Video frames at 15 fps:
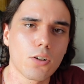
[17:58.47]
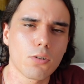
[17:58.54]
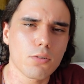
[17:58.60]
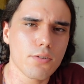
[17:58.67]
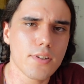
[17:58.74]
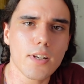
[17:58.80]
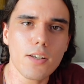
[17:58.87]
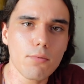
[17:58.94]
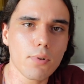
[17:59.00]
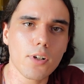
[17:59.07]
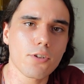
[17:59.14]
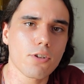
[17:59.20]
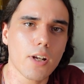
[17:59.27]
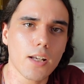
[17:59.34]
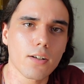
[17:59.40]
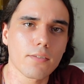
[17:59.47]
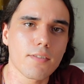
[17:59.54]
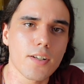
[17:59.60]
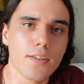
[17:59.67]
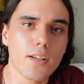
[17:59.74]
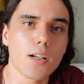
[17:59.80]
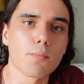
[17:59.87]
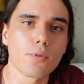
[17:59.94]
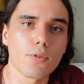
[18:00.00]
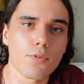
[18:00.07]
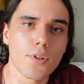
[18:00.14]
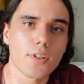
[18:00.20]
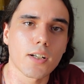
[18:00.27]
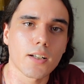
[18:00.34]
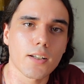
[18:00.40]
or say you want to trade on the Singapore
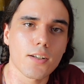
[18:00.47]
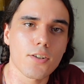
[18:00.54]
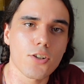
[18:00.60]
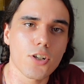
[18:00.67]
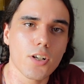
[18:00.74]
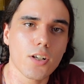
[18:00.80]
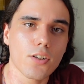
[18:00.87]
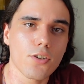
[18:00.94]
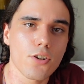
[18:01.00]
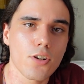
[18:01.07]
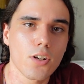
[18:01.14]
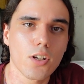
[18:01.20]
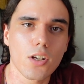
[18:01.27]
Stock Exchange.